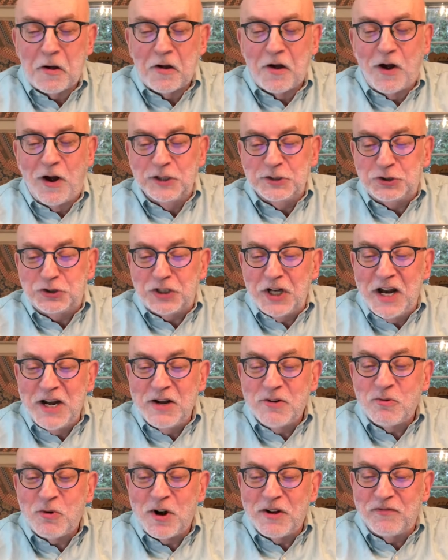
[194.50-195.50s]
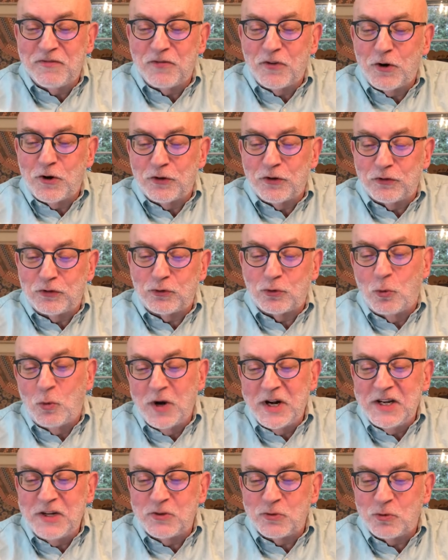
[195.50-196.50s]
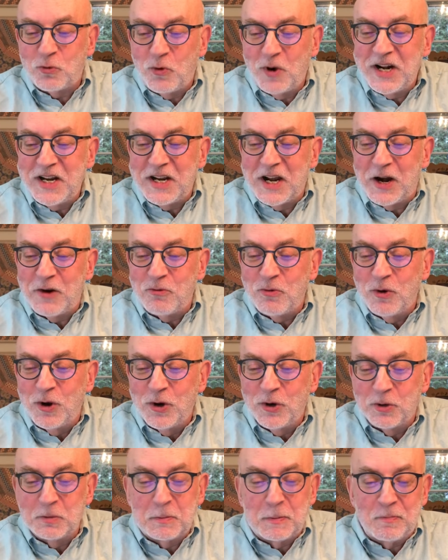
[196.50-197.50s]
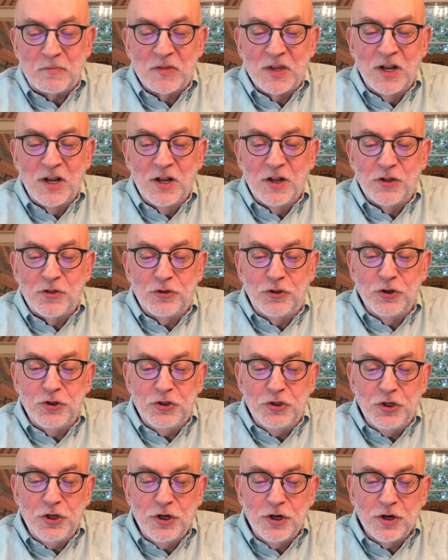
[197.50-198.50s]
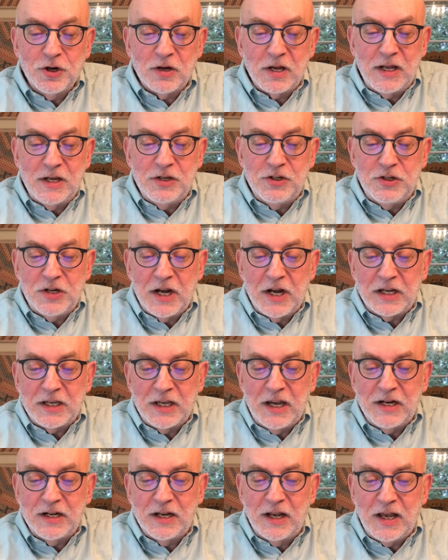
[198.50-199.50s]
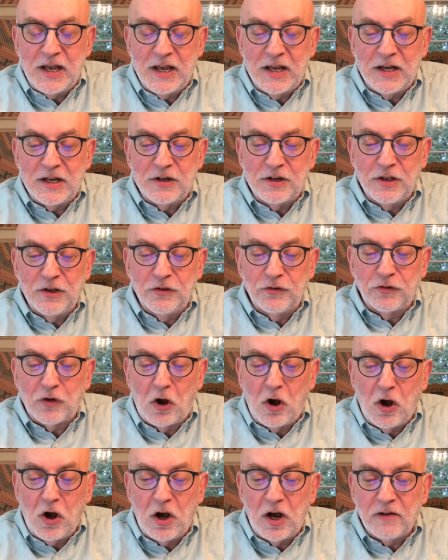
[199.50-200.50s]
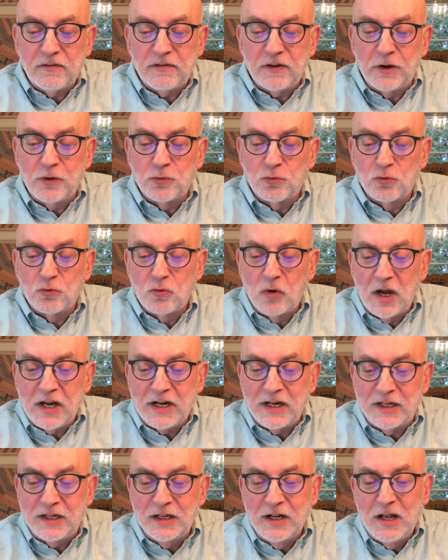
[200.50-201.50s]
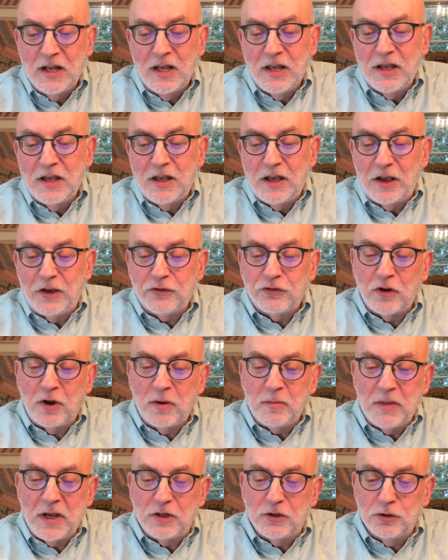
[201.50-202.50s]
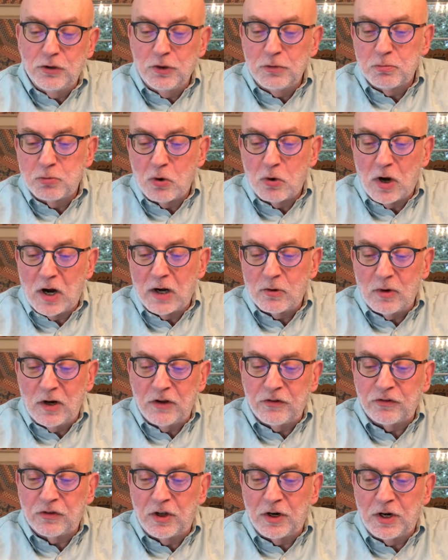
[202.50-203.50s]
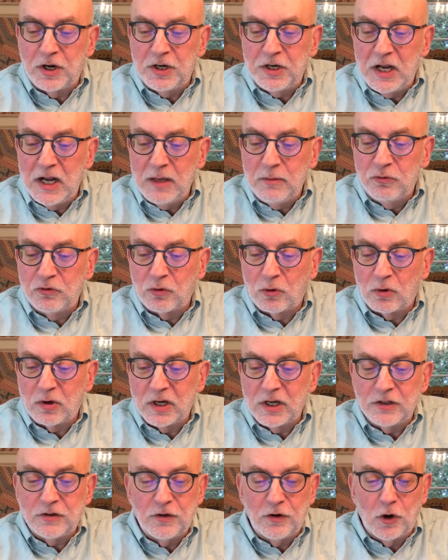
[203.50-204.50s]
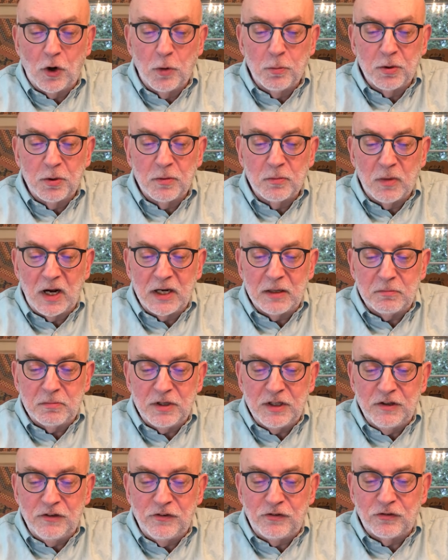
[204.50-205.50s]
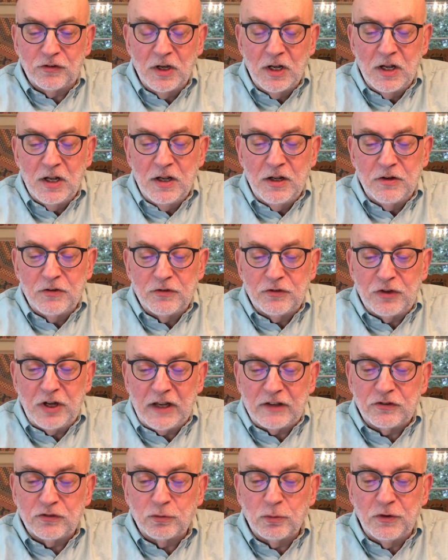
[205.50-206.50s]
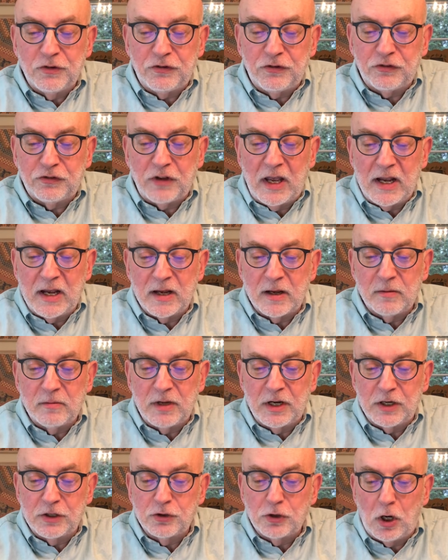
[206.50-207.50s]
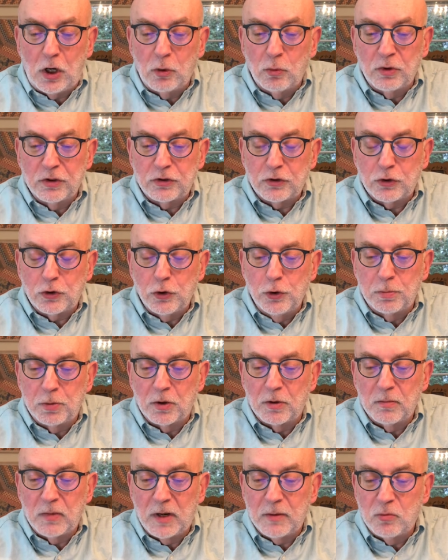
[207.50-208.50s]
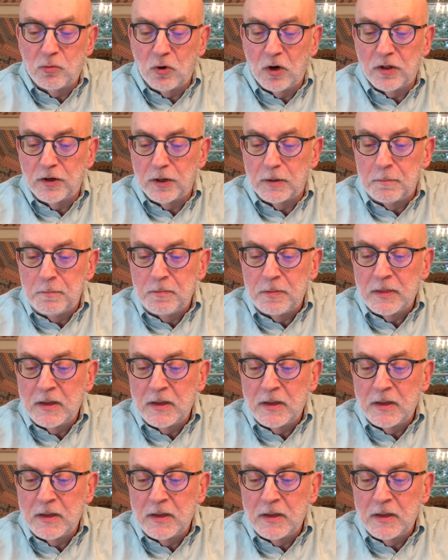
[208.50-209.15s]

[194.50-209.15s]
On January 1st, 2020, I wrote, "The year and decade ahead is off and running as I make good progress on a names-oriented open mic piece, text with Sam, and call with Cooper, my brother,